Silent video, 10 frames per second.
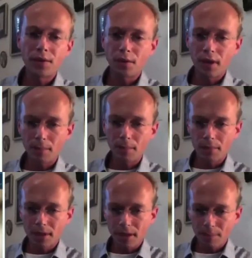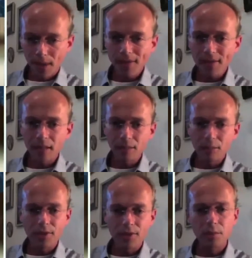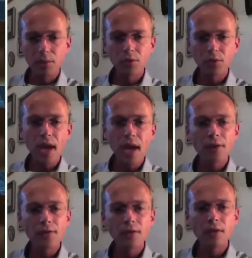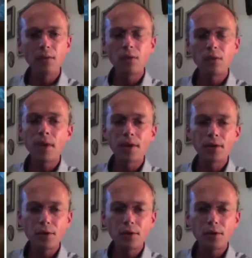So basically, President Bush was out of the loop for about